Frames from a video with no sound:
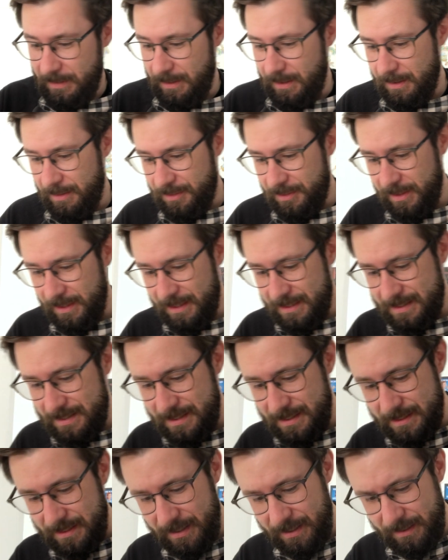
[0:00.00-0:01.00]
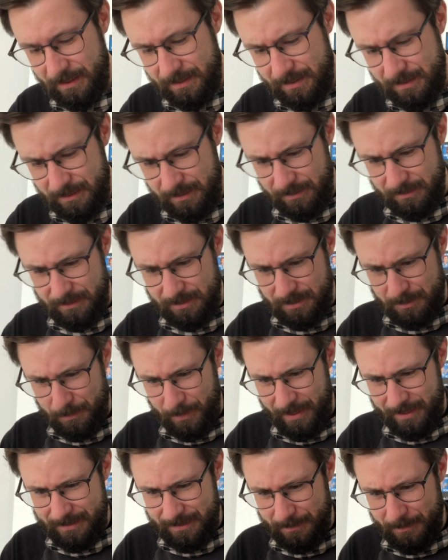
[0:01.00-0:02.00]
I think, 6
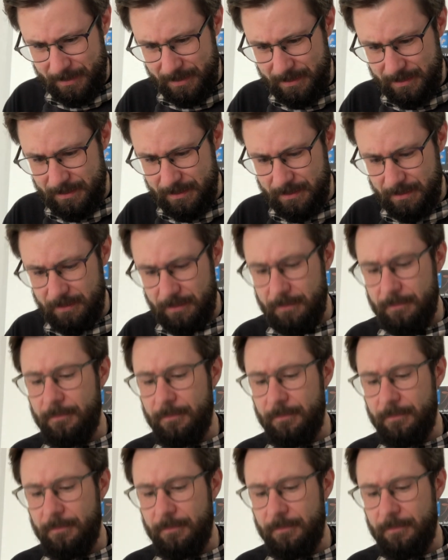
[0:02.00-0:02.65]
specimens,